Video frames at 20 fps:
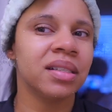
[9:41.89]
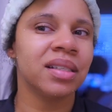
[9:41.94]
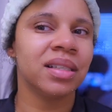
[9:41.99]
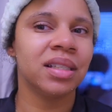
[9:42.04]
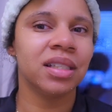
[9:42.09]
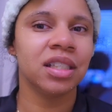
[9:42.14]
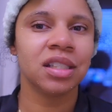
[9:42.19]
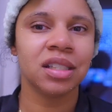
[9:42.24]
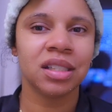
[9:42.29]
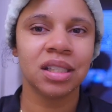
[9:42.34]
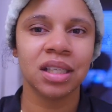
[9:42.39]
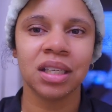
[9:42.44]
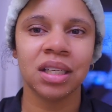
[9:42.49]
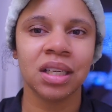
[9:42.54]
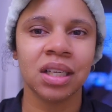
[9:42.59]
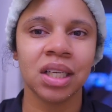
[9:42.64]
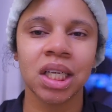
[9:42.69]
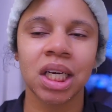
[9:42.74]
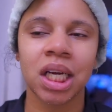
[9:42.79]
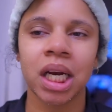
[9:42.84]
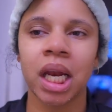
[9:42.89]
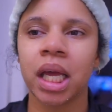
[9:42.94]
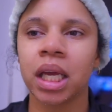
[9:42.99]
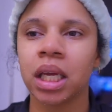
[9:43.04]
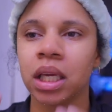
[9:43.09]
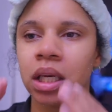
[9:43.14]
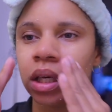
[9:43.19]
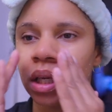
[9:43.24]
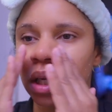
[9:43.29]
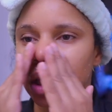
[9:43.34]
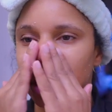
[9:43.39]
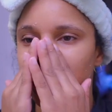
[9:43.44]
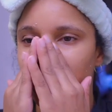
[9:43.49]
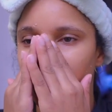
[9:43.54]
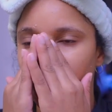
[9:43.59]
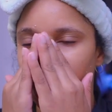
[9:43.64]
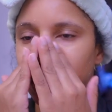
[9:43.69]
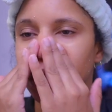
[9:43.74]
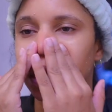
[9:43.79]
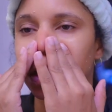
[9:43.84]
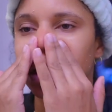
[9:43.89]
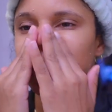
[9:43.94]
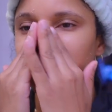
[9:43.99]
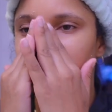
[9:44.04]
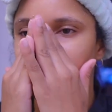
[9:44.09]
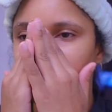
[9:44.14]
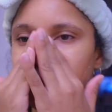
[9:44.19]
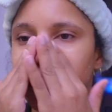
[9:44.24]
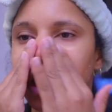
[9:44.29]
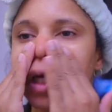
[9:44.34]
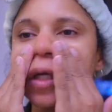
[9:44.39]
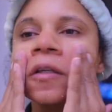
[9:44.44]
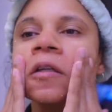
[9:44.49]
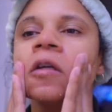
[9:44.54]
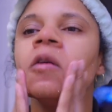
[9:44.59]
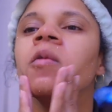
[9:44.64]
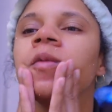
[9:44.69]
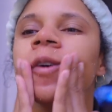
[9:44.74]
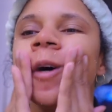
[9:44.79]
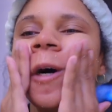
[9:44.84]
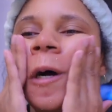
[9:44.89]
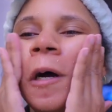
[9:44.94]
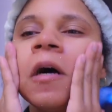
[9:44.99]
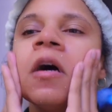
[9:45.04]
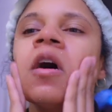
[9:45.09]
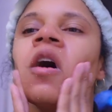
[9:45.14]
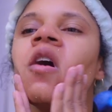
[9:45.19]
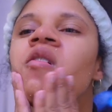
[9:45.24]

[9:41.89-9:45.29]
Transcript: it just didn't look like it needed like exfoliation, but